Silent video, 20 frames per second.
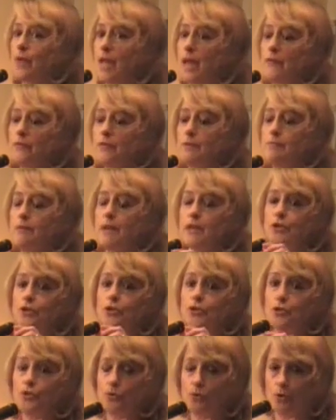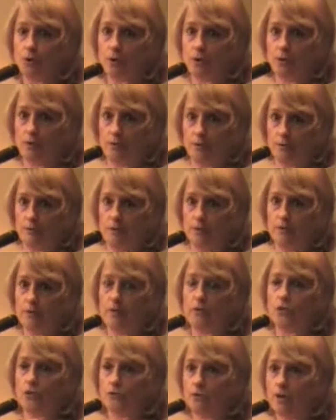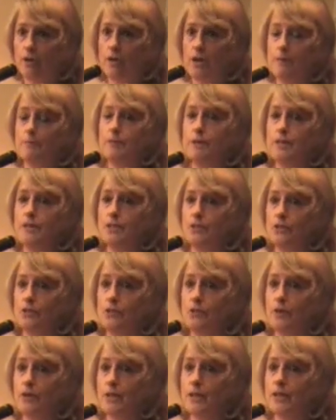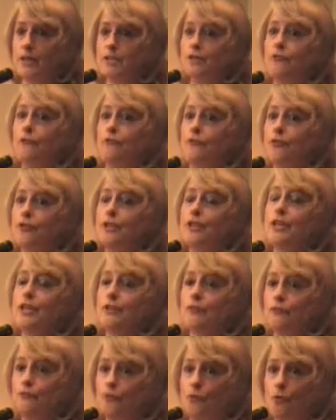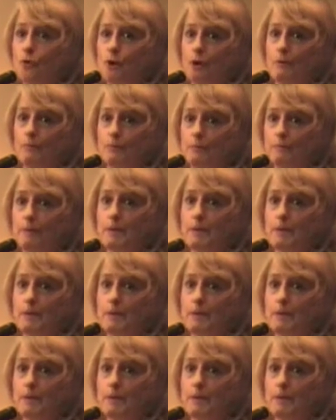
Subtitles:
we have to make sure that the drug company is doing is fully inform the